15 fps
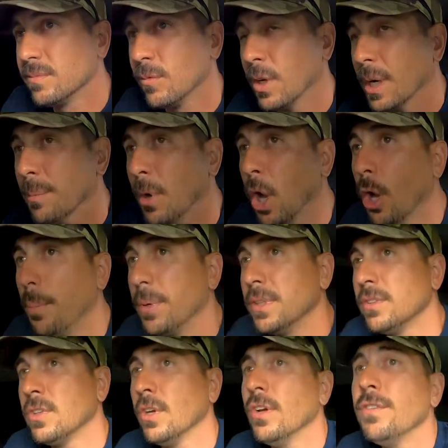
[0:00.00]
what I'm
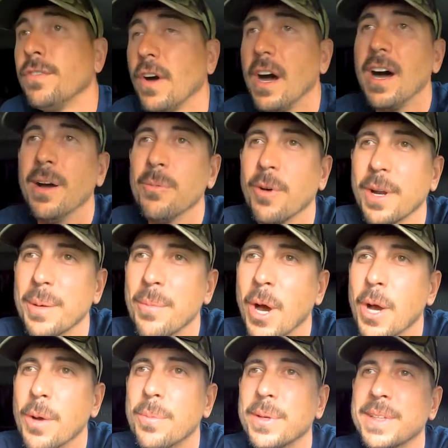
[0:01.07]
hoping to find, what I'm
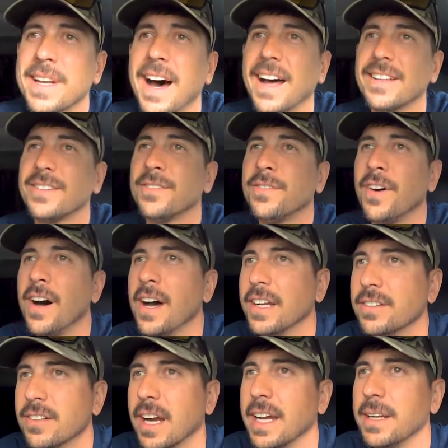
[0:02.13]
hoping not to
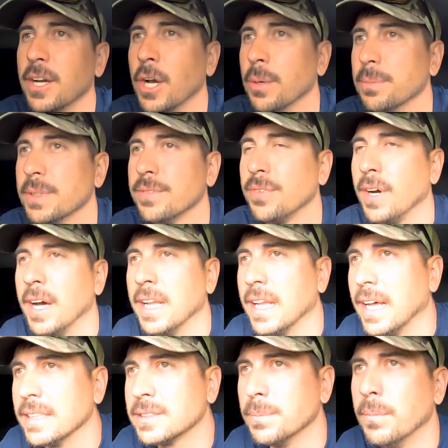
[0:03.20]
find, right? Hoping to find
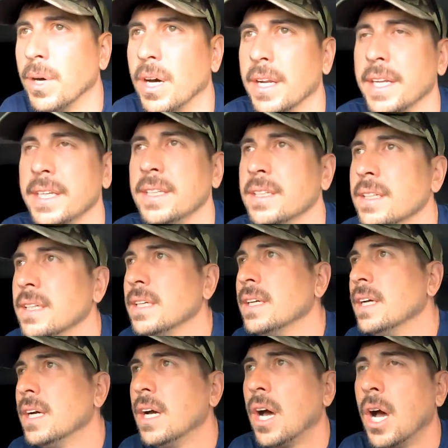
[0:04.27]
lots of money,
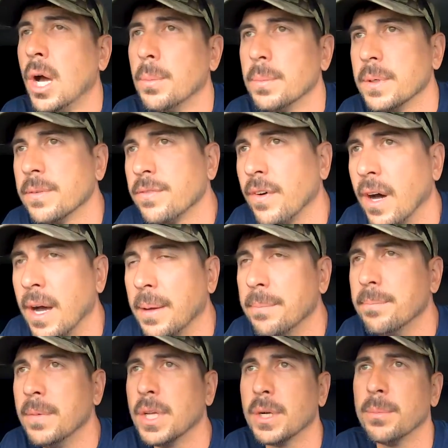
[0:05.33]
hoping to
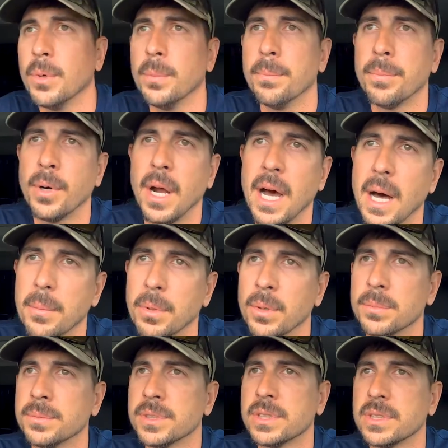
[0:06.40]
find minimum
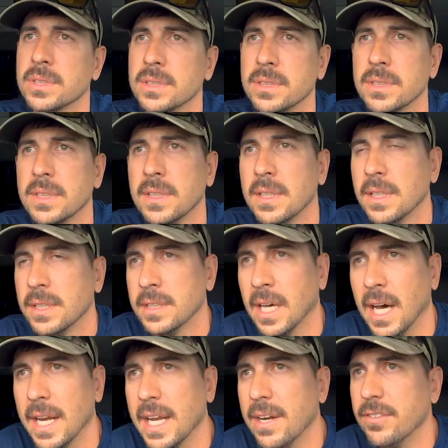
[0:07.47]
problems.
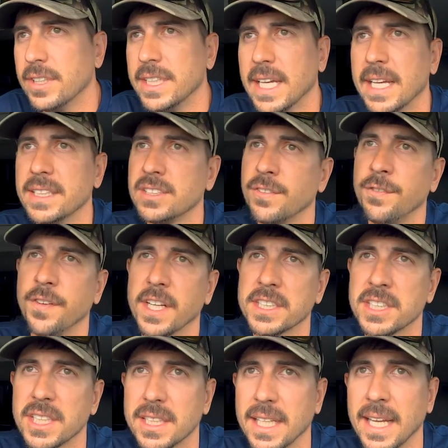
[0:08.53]
Not every day's a
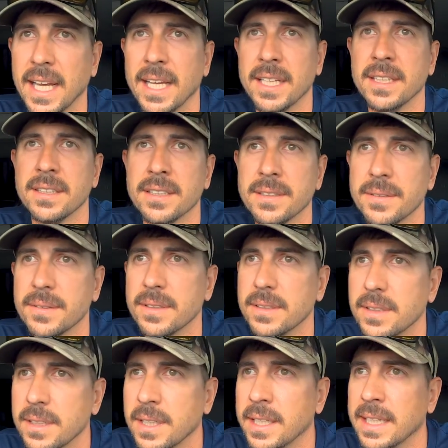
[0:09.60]
fix-it day,
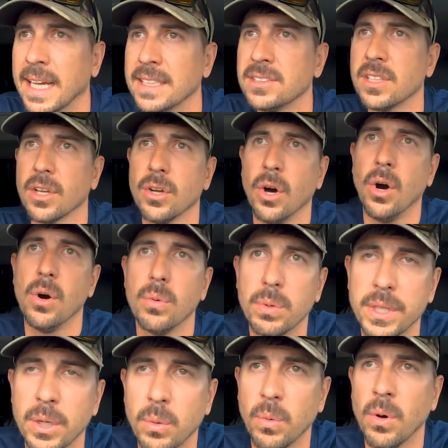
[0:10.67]
and that's the goal.
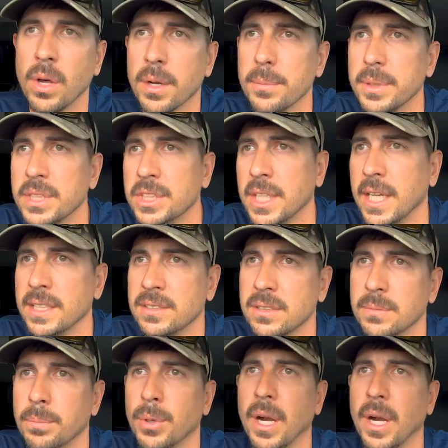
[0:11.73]
We don't want to be chasing